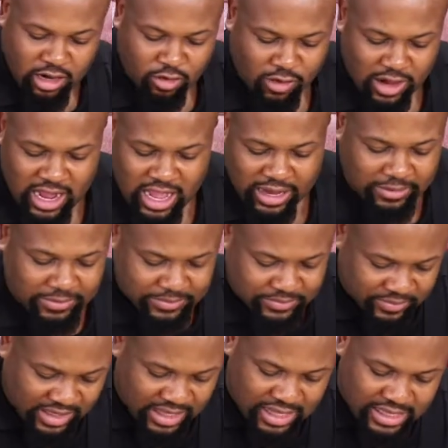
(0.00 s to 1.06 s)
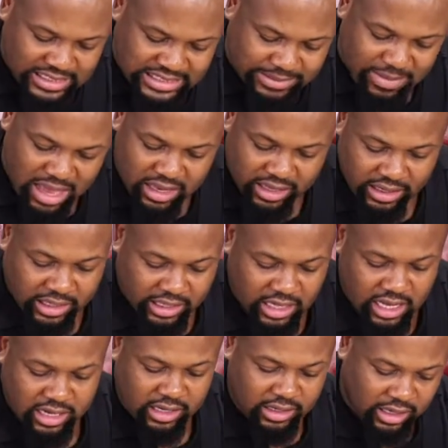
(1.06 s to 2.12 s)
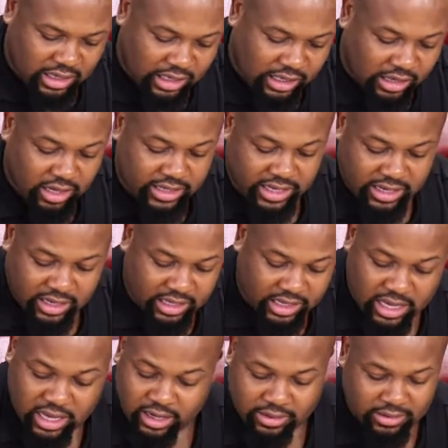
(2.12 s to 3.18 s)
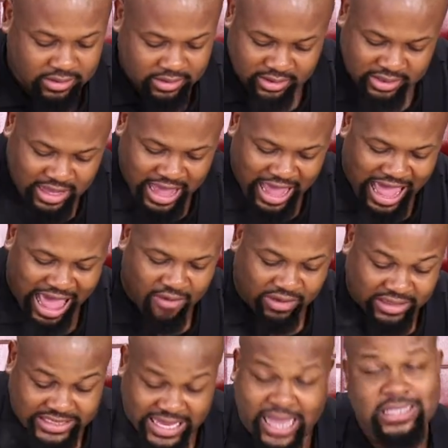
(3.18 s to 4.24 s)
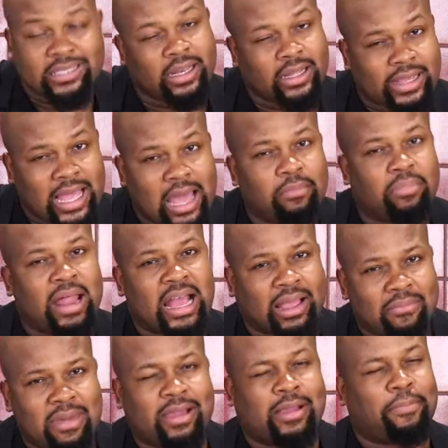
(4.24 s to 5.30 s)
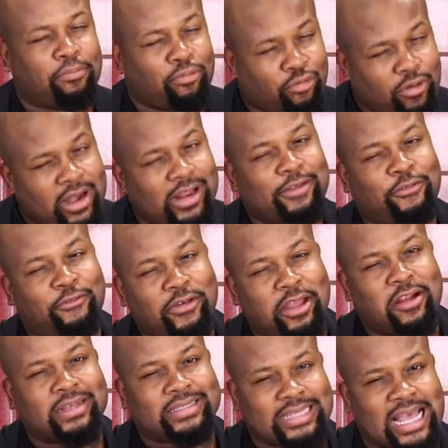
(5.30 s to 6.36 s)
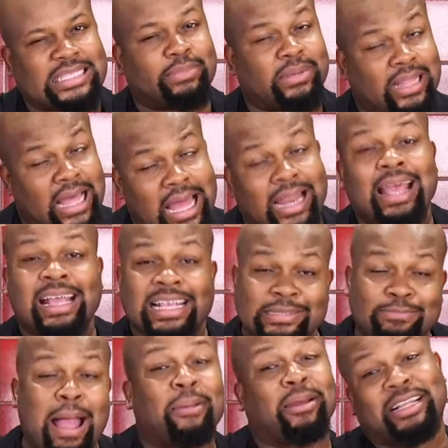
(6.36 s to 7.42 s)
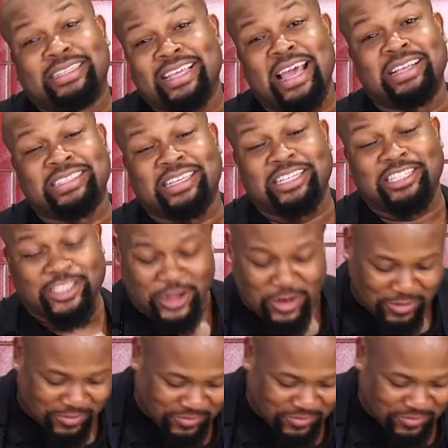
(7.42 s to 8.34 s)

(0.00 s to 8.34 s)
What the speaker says: All right, smelling good, looking good. I haven't tasted it yet, but I can make a pretty fair assessment that it's probably gonna taste good too.